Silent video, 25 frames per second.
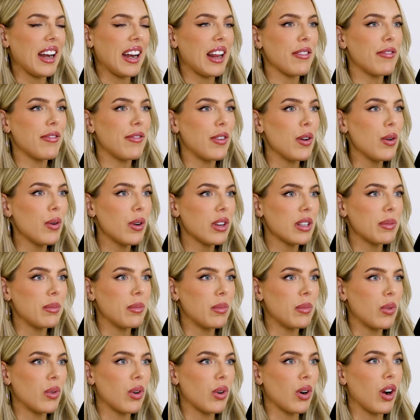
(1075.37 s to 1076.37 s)
And I focus
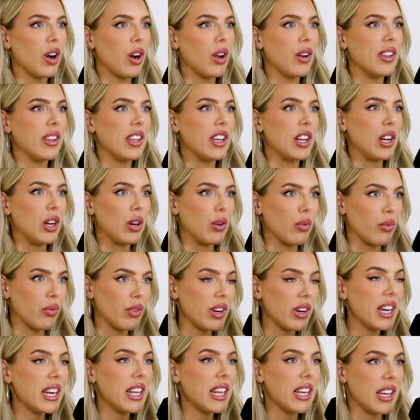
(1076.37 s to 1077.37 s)
more on the
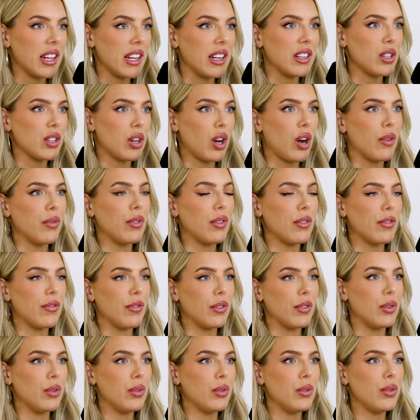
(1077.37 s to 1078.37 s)
ingredients of the
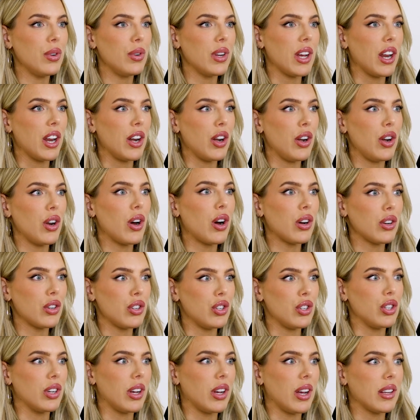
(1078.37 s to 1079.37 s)
food and not
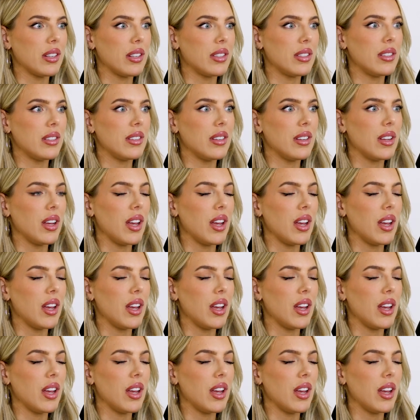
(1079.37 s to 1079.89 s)
just,